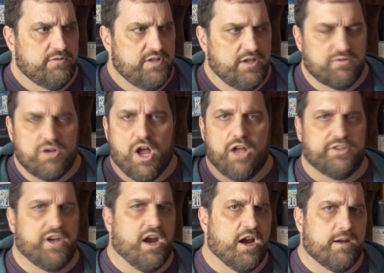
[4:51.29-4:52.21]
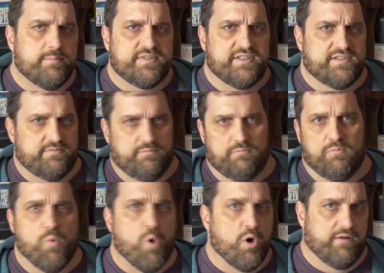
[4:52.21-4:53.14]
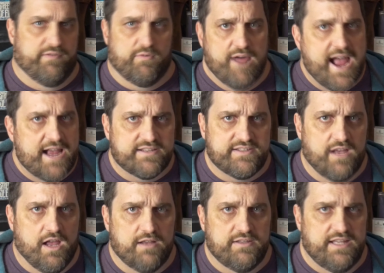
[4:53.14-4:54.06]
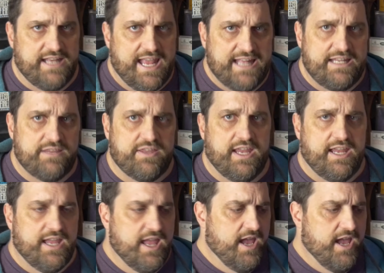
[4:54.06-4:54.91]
you know call to arms is more of a rock song than anything